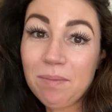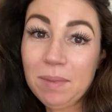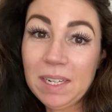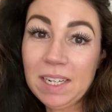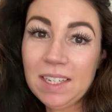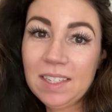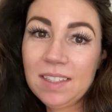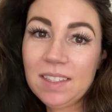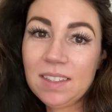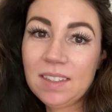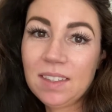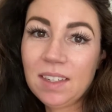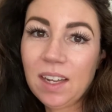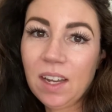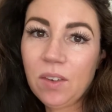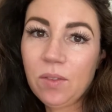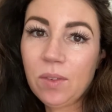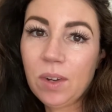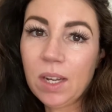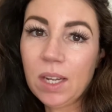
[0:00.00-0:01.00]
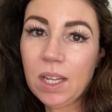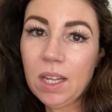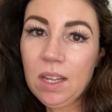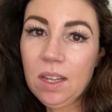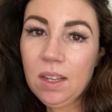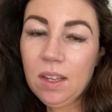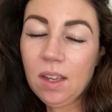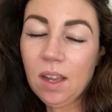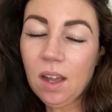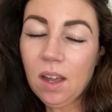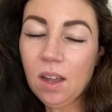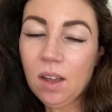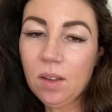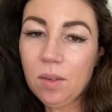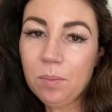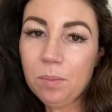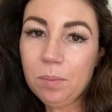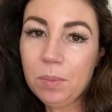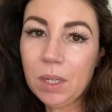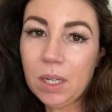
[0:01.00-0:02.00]
minutes to get ready
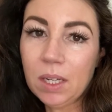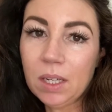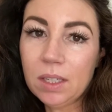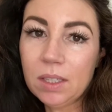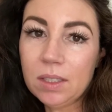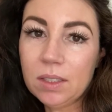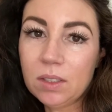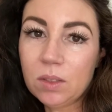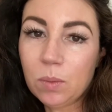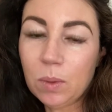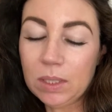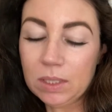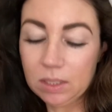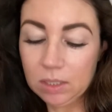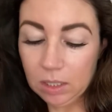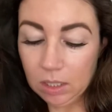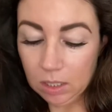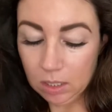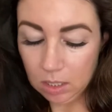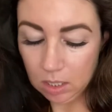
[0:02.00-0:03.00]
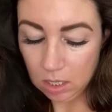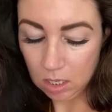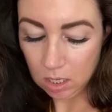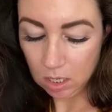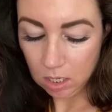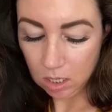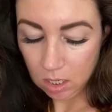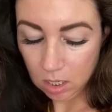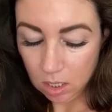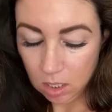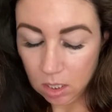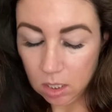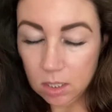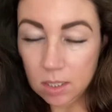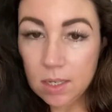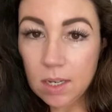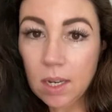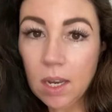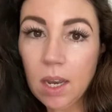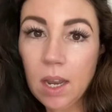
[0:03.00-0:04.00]
because Weston
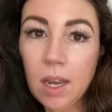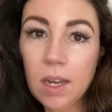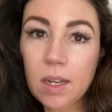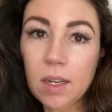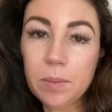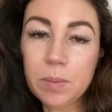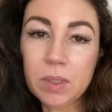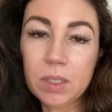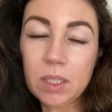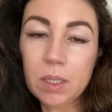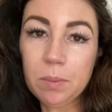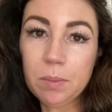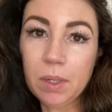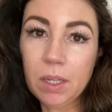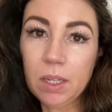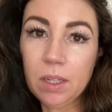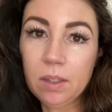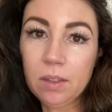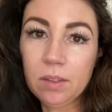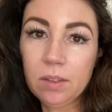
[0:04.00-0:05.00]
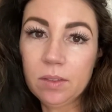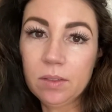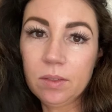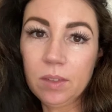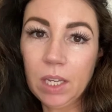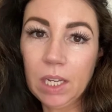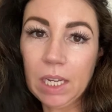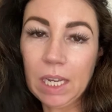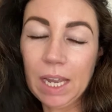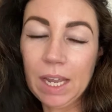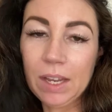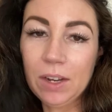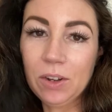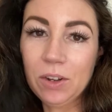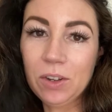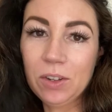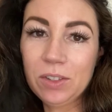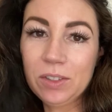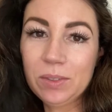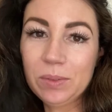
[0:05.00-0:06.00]
didn't end up sleeping like at
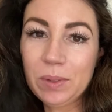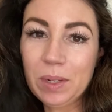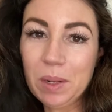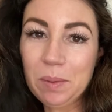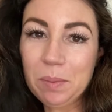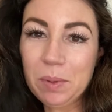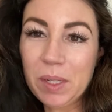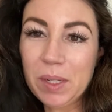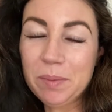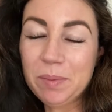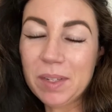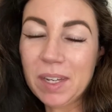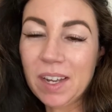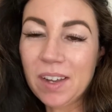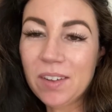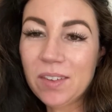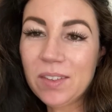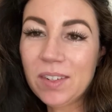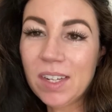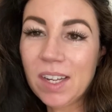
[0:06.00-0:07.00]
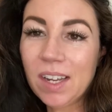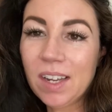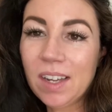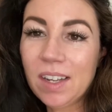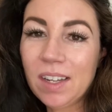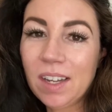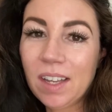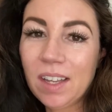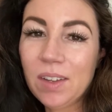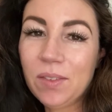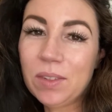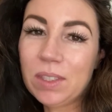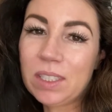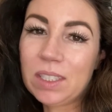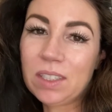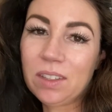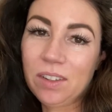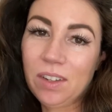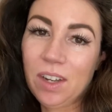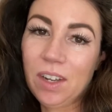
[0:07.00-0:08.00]
all when I put him down. He was
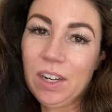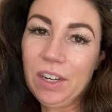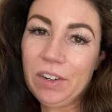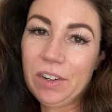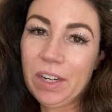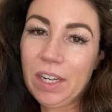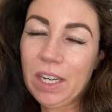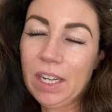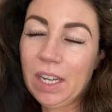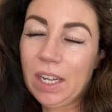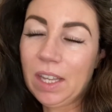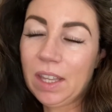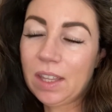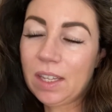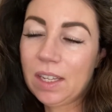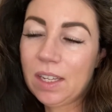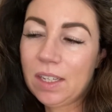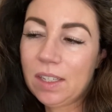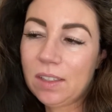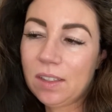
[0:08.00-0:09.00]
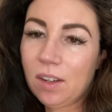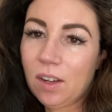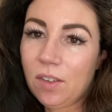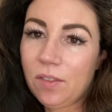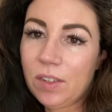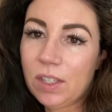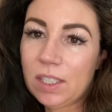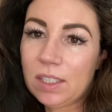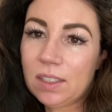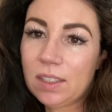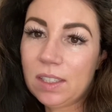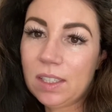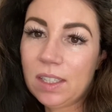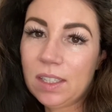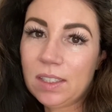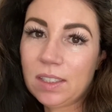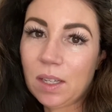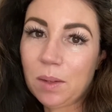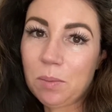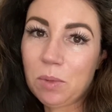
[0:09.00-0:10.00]
so hungry, I think, obviously,
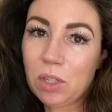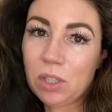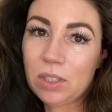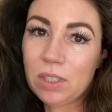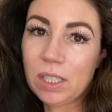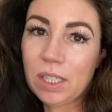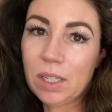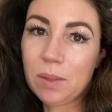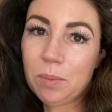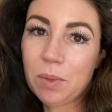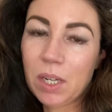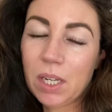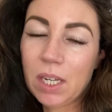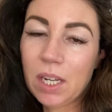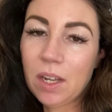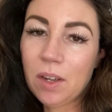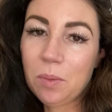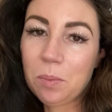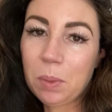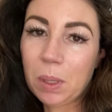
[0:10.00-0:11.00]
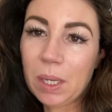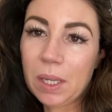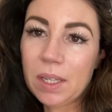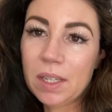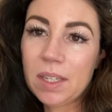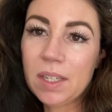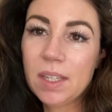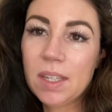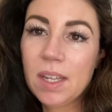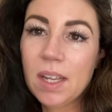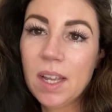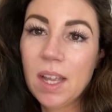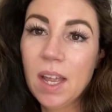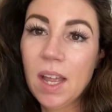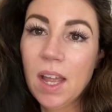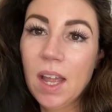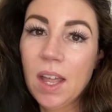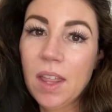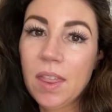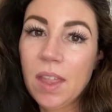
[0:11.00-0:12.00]
because I'm nursing him right now, but
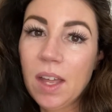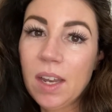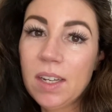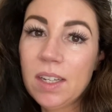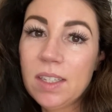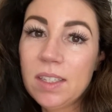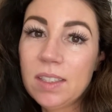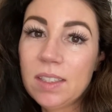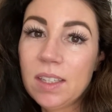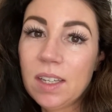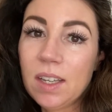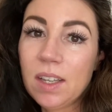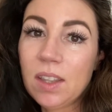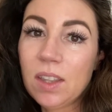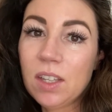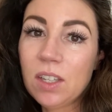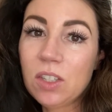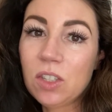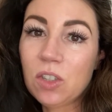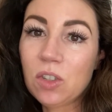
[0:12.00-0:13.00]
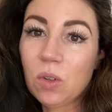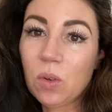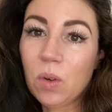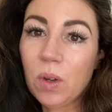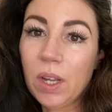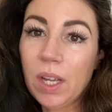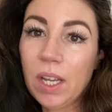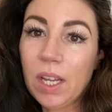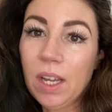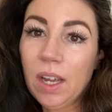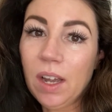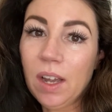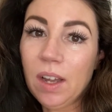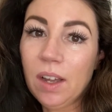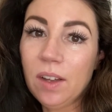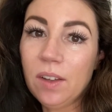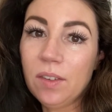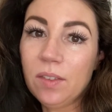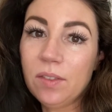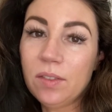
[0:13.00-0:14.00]
that is the joy
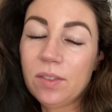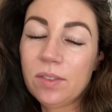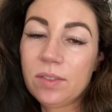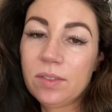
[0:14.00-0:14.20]
of